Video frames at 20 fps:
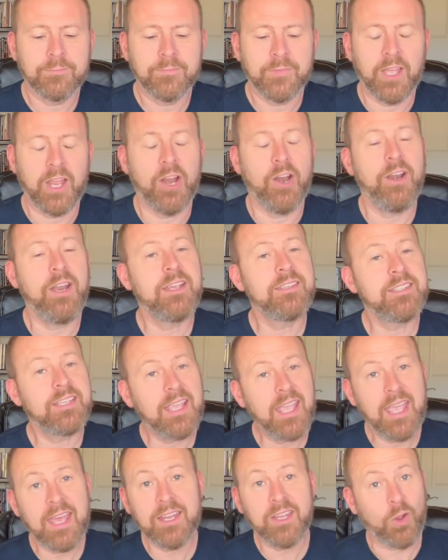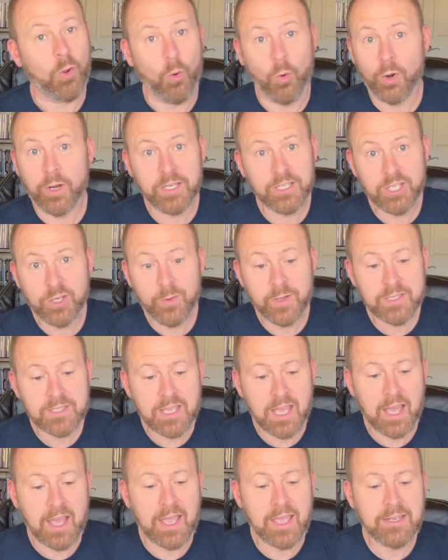There it is again, according to its
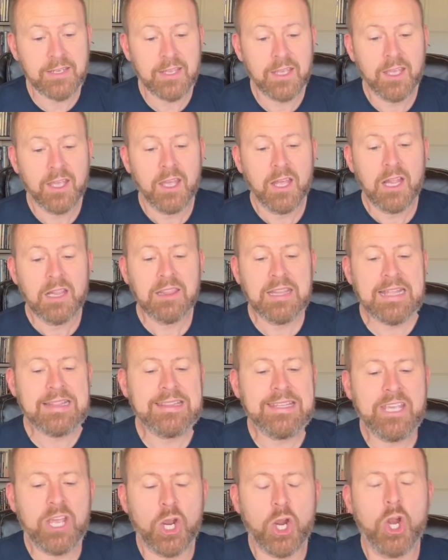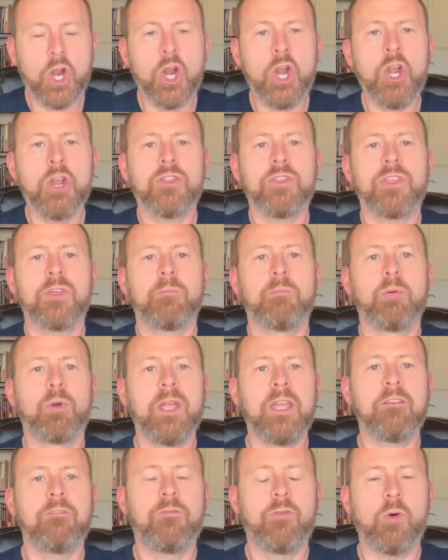kind. Let the earth
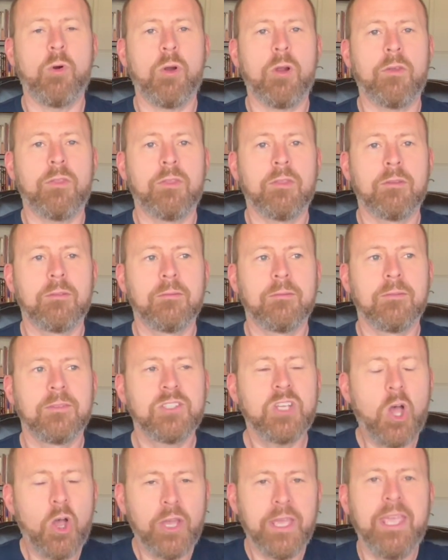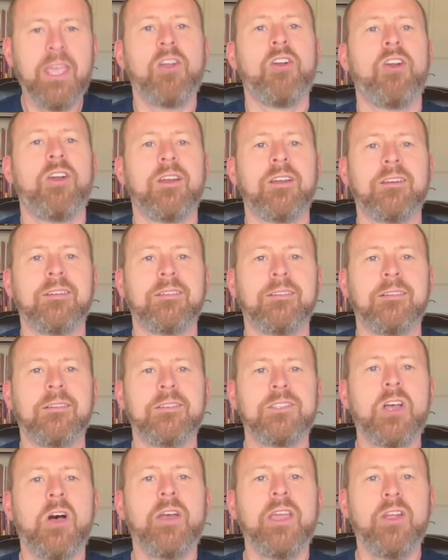bring forth. It's all here.
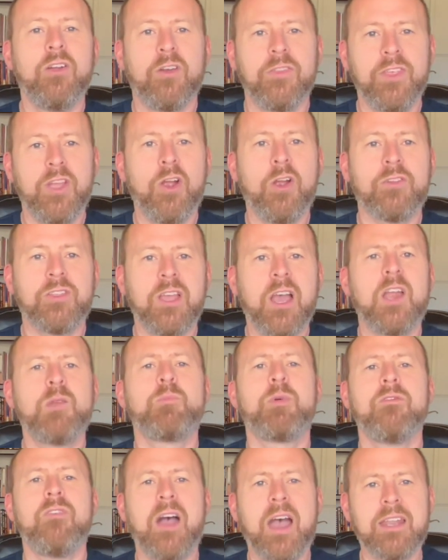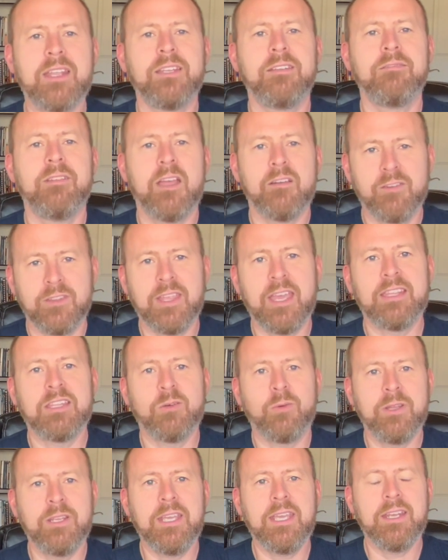It's all here on the earth. God provided everything that
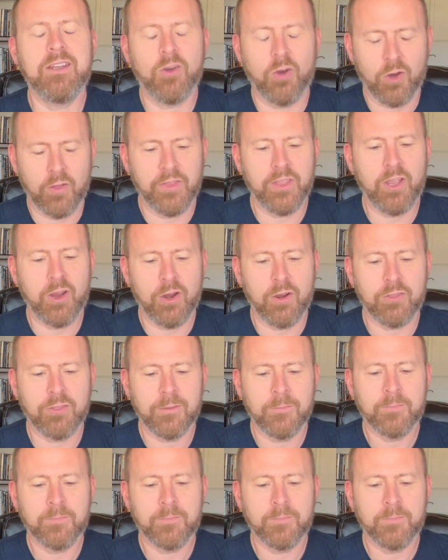we need on the earth.